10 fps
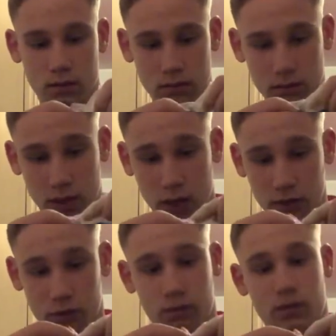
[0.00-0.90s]
You
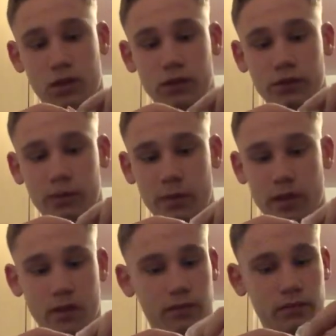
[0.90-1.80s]
catch them in loads, but
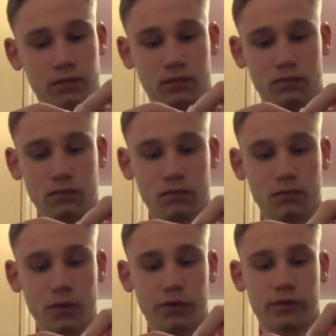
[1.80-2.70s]

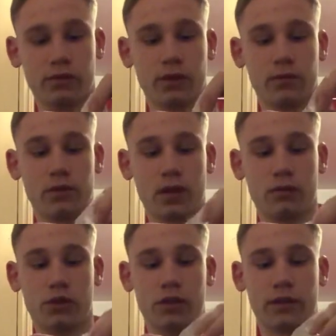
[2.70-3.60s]
most of the time you get them
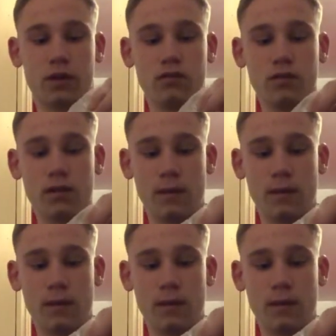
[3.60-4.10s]
chucked out.